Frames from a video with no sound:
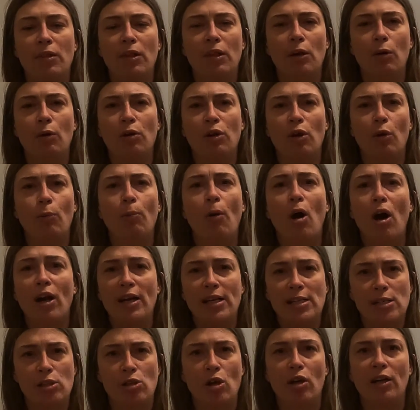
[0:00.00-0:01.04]
their
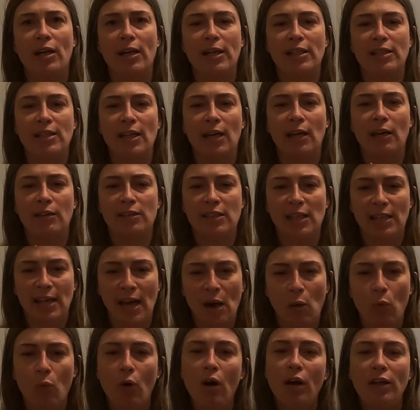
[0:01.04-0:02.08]
body's starting to
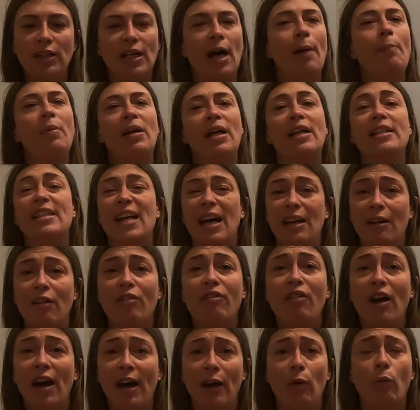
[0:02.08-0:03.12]
get worked up, and
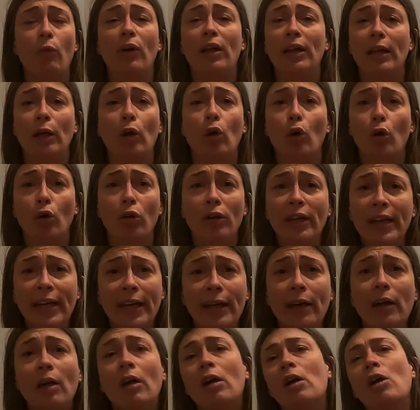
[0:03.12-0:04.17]
identifying really
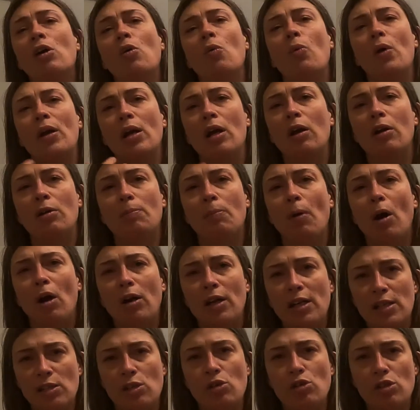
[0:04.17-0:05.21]
early when our
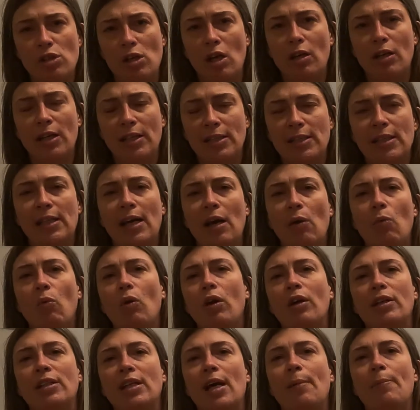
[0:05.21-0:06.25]
bodies are starting to get
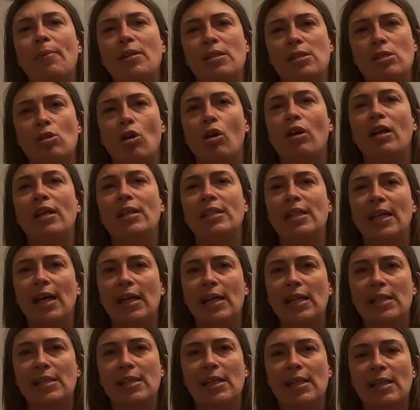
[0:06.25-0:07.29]
worked up and starting to get
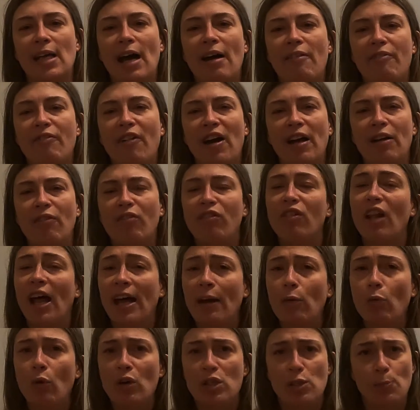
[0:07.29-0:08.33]
into that fight
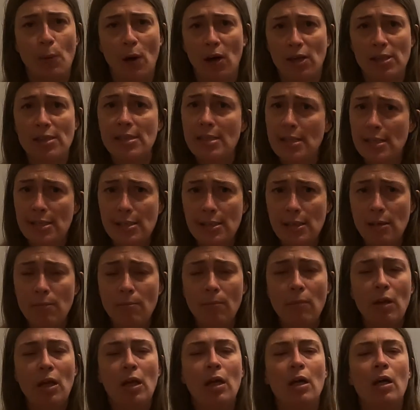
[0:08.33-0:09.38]
flight response system,
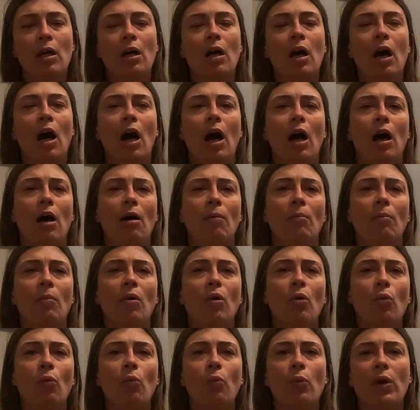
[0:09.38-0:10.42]

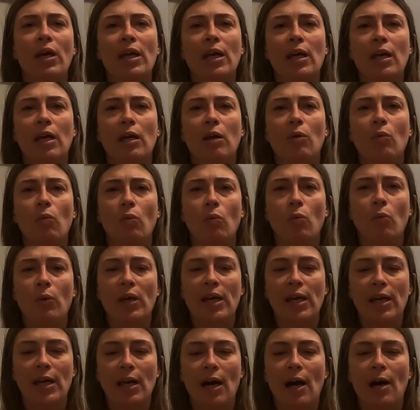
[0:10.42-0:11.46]

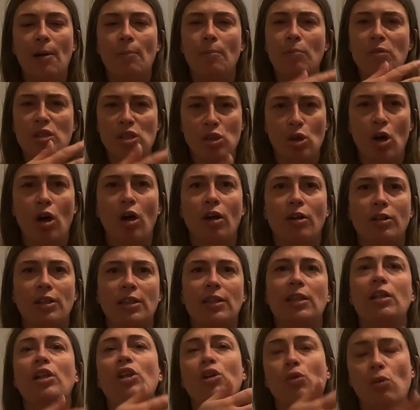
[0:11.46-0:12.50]
we
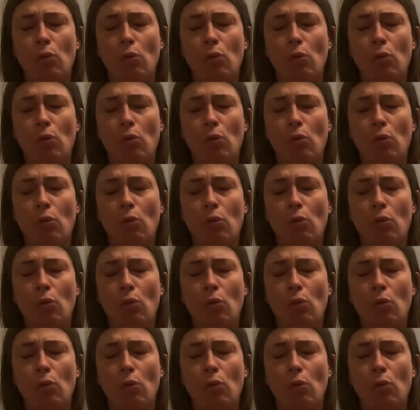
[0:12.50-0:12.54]
start